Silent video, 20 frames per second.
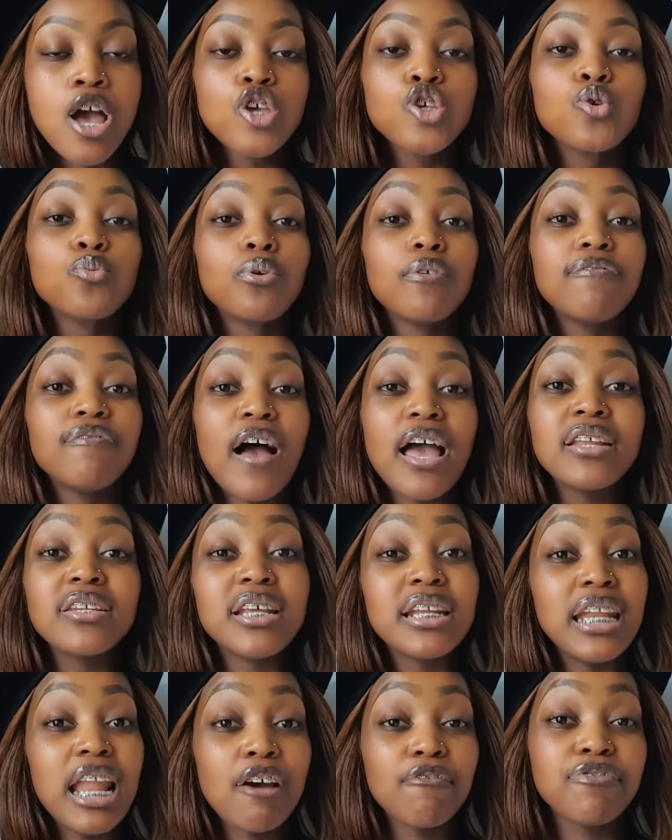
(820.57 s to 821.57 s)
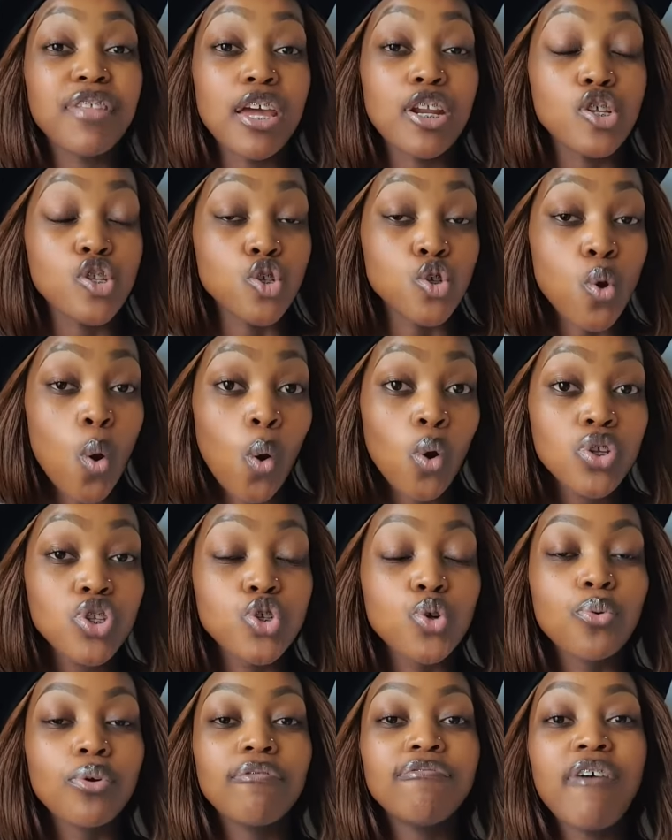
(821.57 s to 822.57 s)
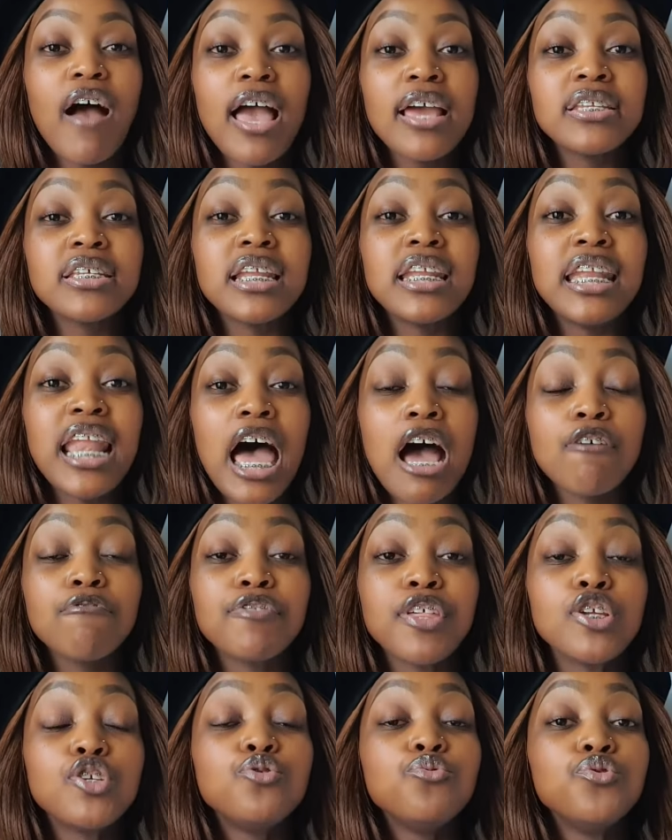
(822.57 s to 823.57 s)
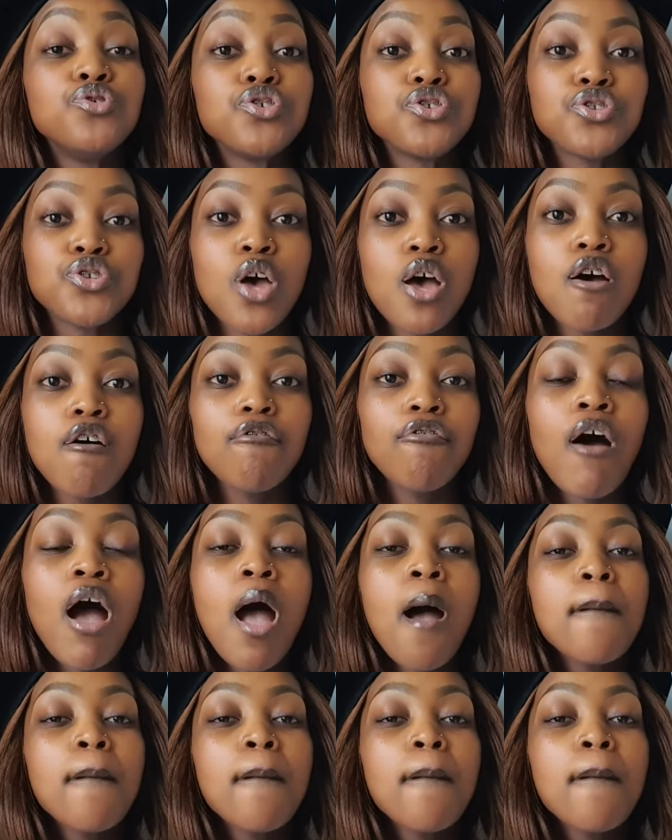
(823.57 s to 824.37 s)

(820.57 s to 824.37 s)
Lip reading: You will find a love that is yours. You will find a love that you deserve.